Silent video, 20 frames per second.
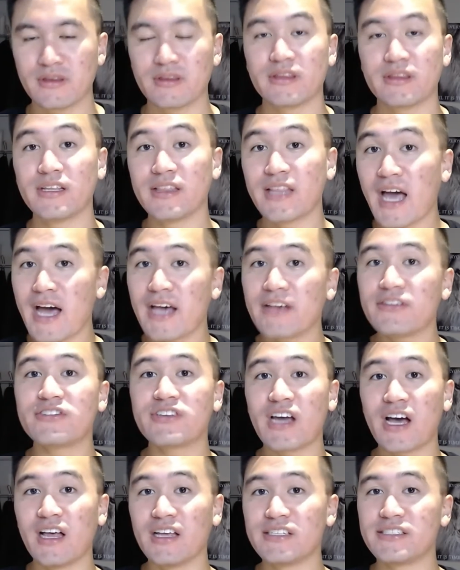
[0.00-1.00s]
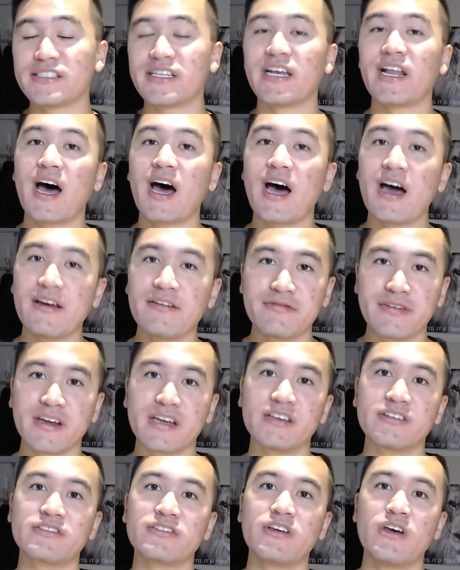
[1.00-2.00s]
The last challenge that I
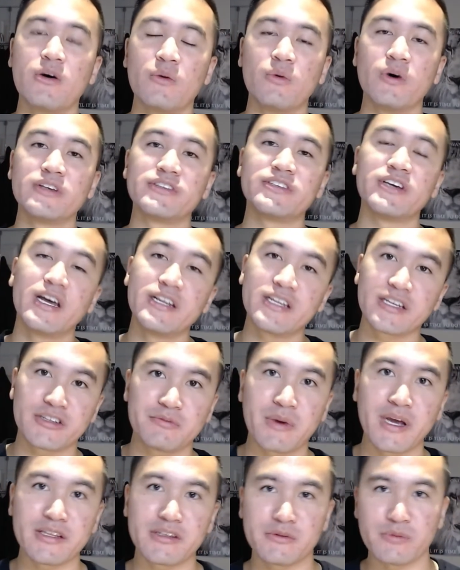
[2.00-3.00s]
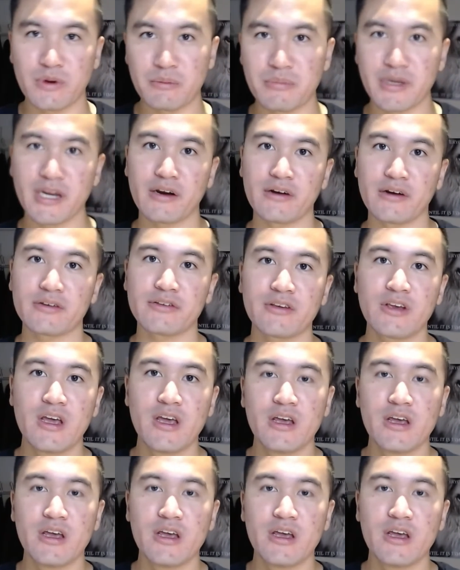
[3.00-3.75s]
faced was unexpected repairs.